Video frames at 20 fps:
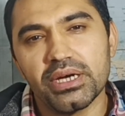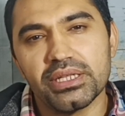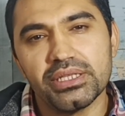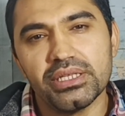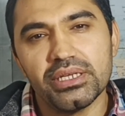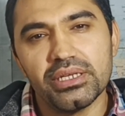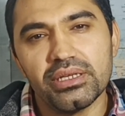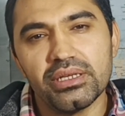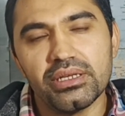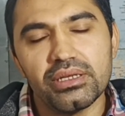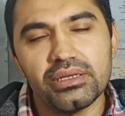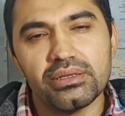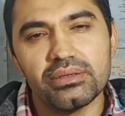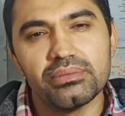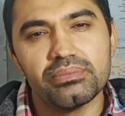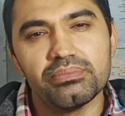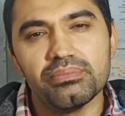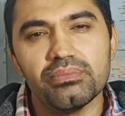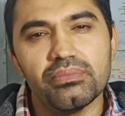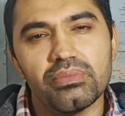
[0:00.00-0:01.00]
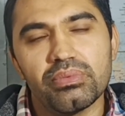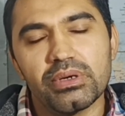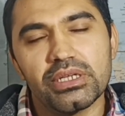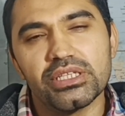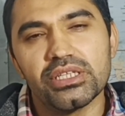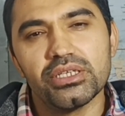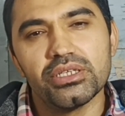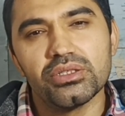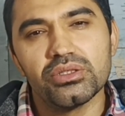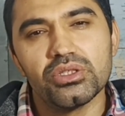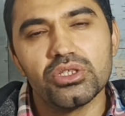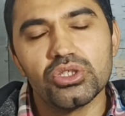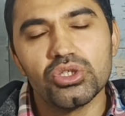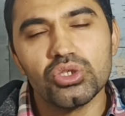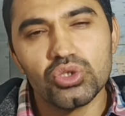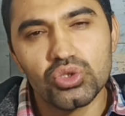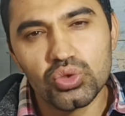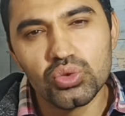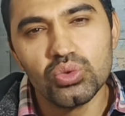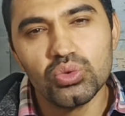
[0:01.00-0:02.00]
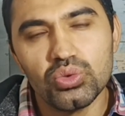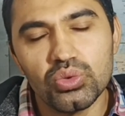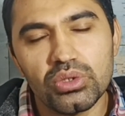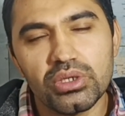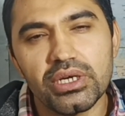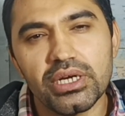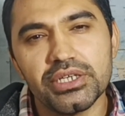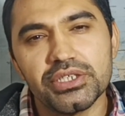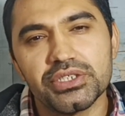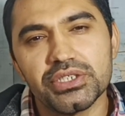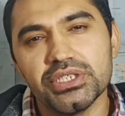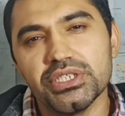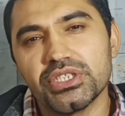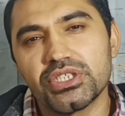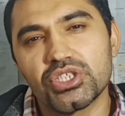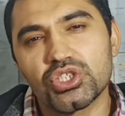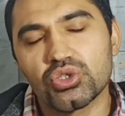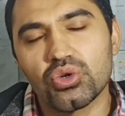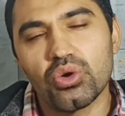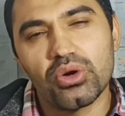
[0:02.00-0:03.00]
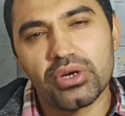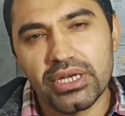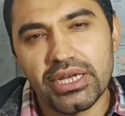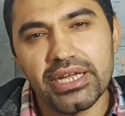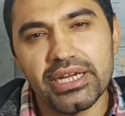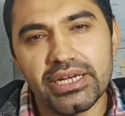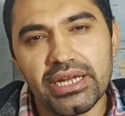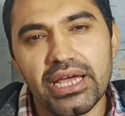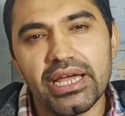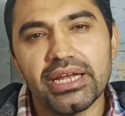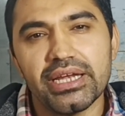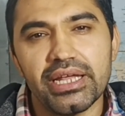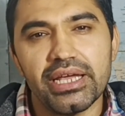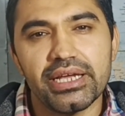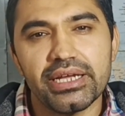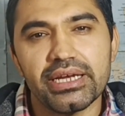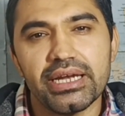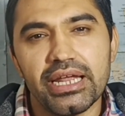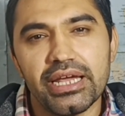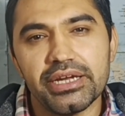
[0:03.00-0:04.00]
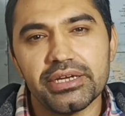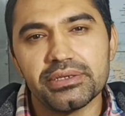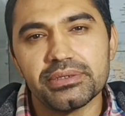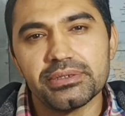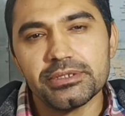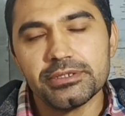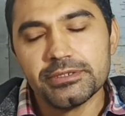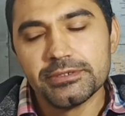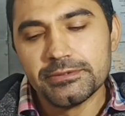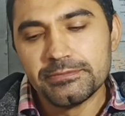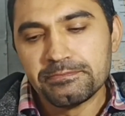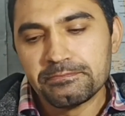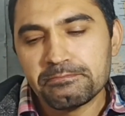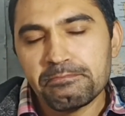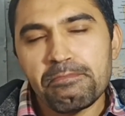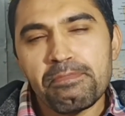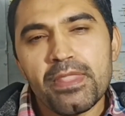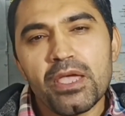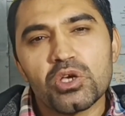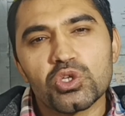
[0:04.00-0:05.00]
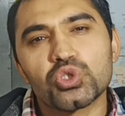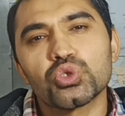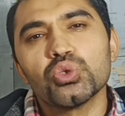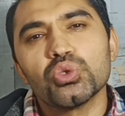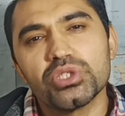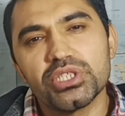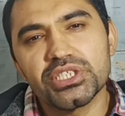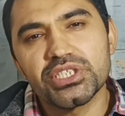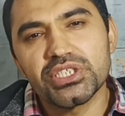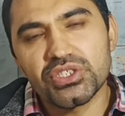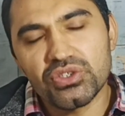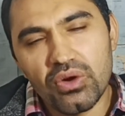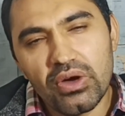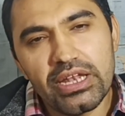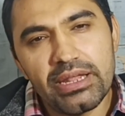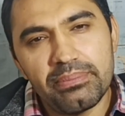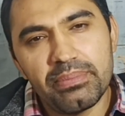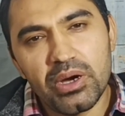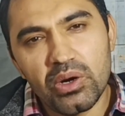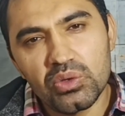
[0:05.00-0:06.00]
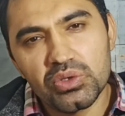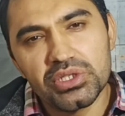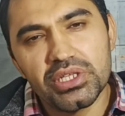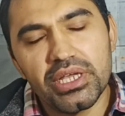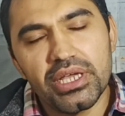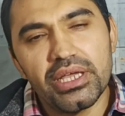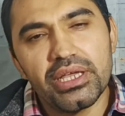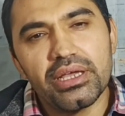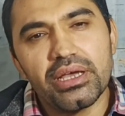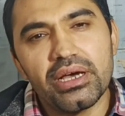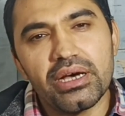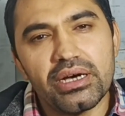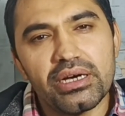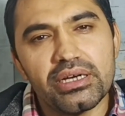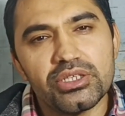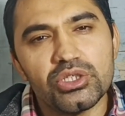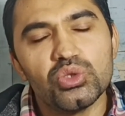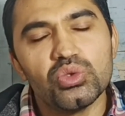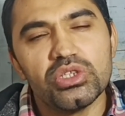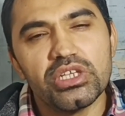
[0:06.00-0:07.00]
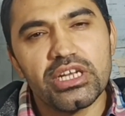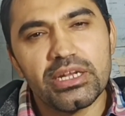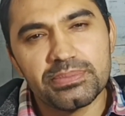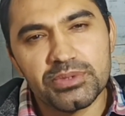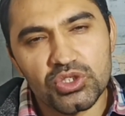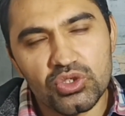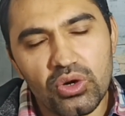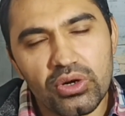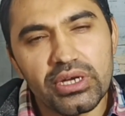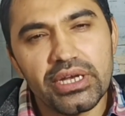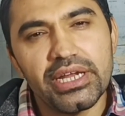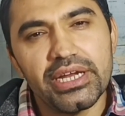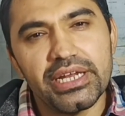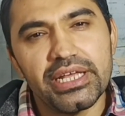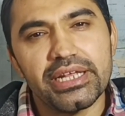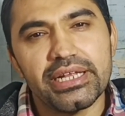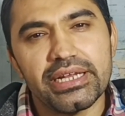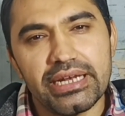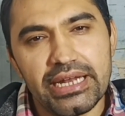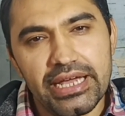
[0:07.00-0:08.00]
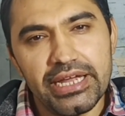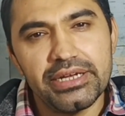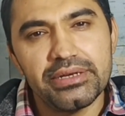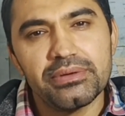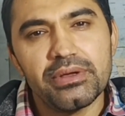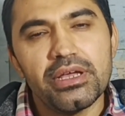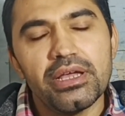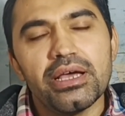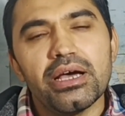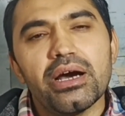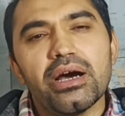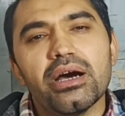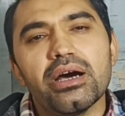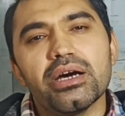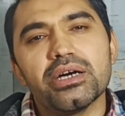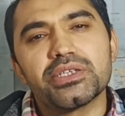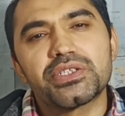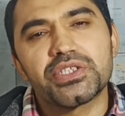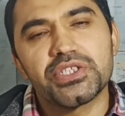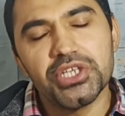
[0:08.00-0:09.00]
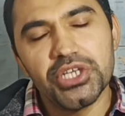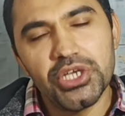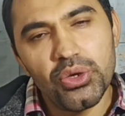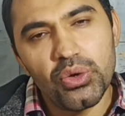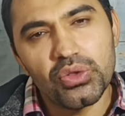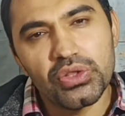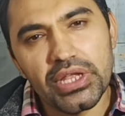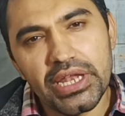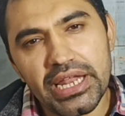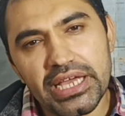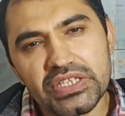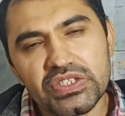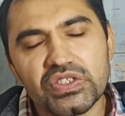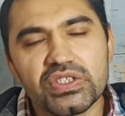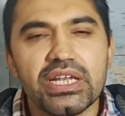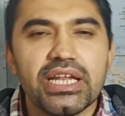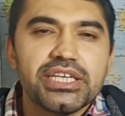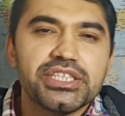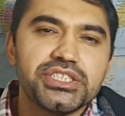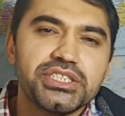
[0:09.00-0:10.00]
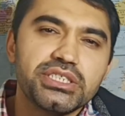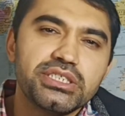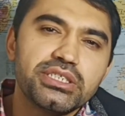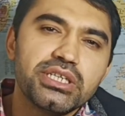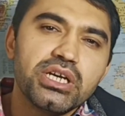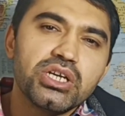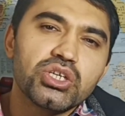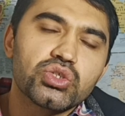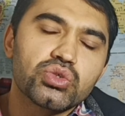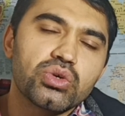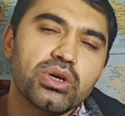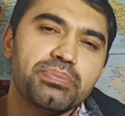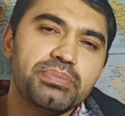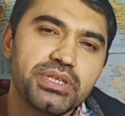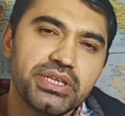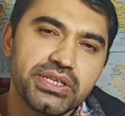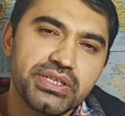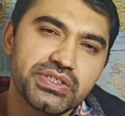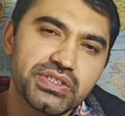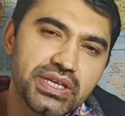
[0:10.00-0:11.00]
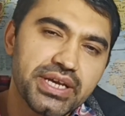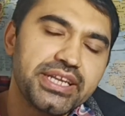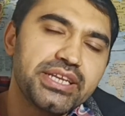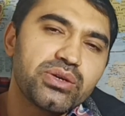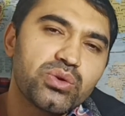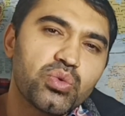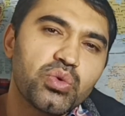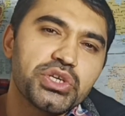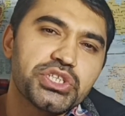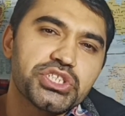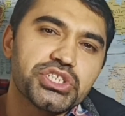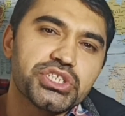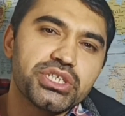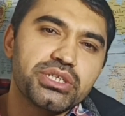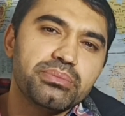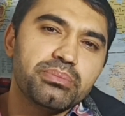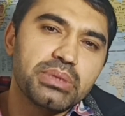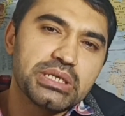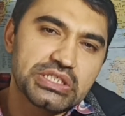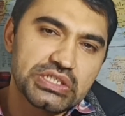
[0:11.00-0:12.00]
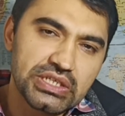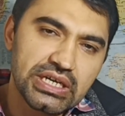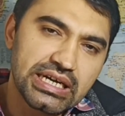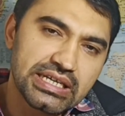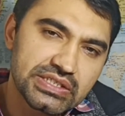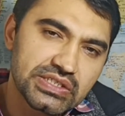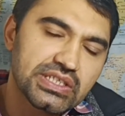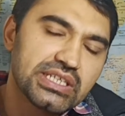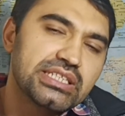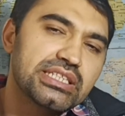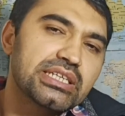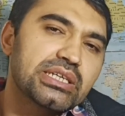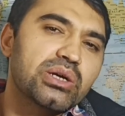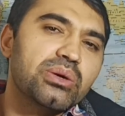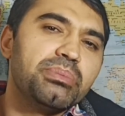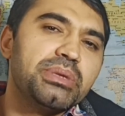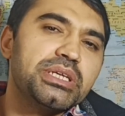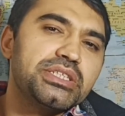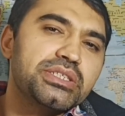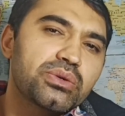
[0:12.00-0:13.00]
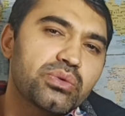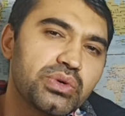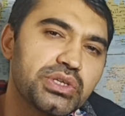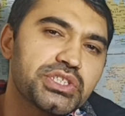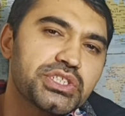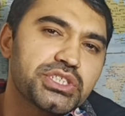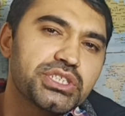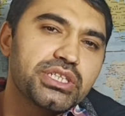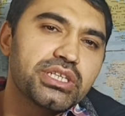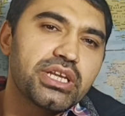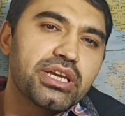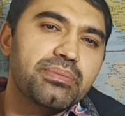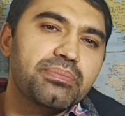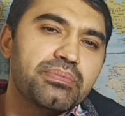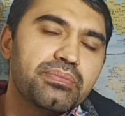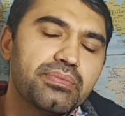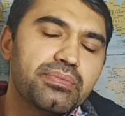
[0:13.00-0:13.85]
by the two countries, Scotland and England. So this is all about the Union of Scotland and England. See you in the next lecture. So if there is any question, must ask in the comment question